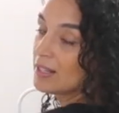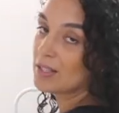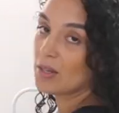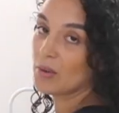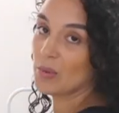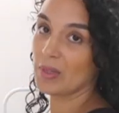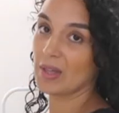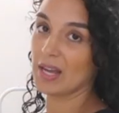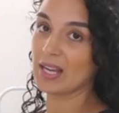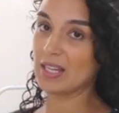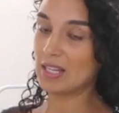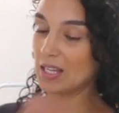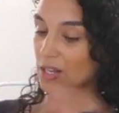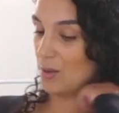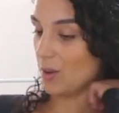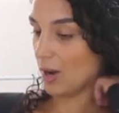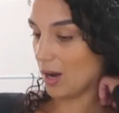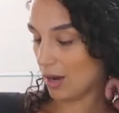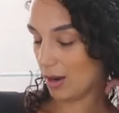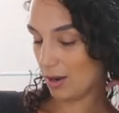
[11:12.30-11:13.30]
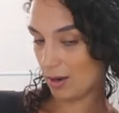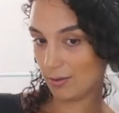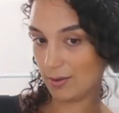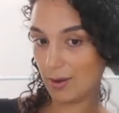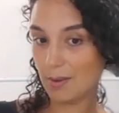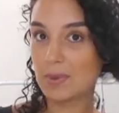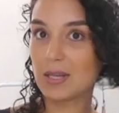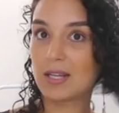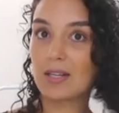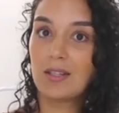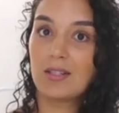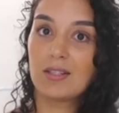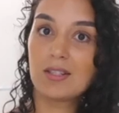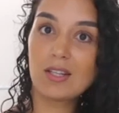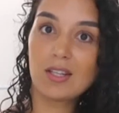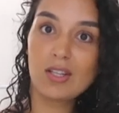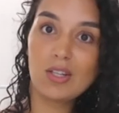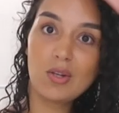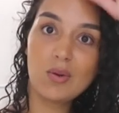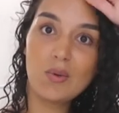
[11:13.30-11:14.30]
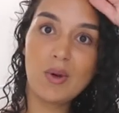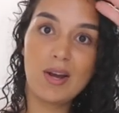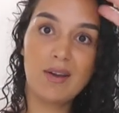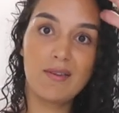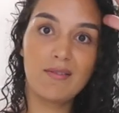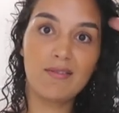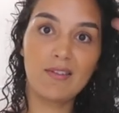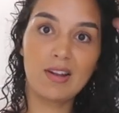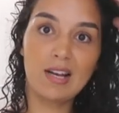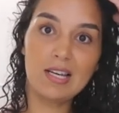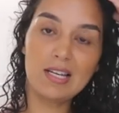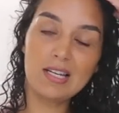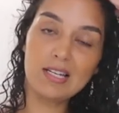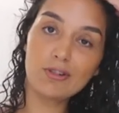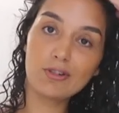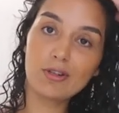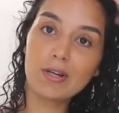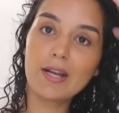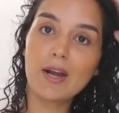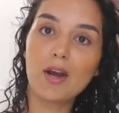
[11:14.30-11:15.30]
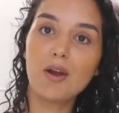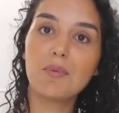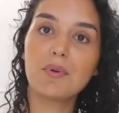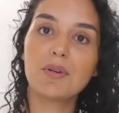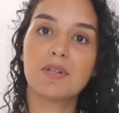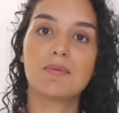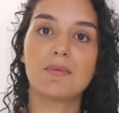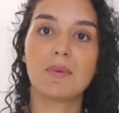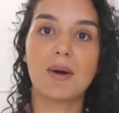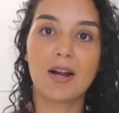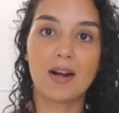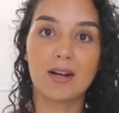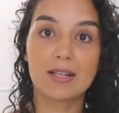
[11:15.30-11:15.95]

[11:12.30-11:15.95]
So thank you Halara because you have literally opened my